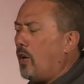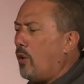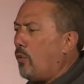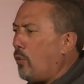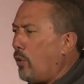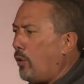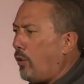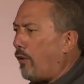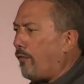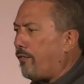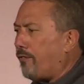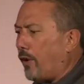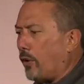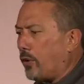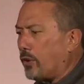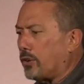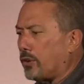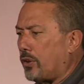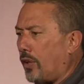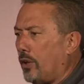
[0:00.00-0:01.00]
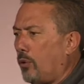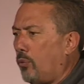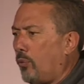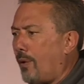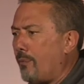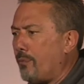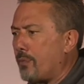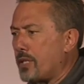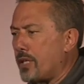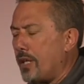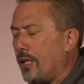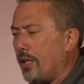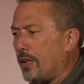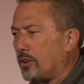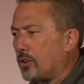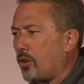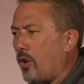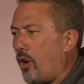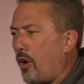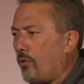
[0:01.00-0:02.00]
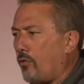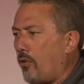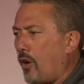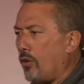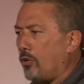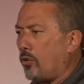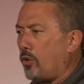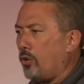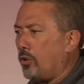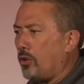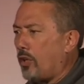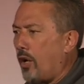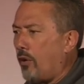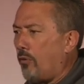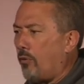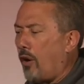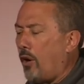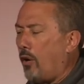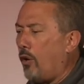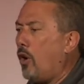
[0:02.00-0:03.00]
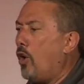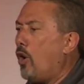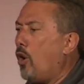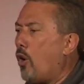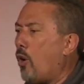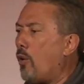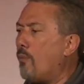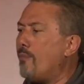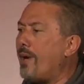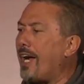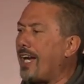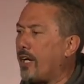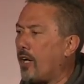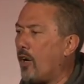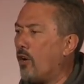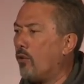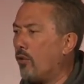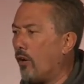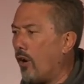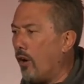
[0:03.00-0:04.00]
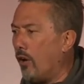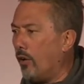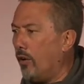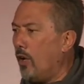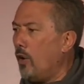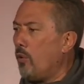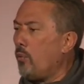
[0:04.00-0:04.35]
We're all focused on the 1% that's gone wrong, could go wrong, or may go wrong.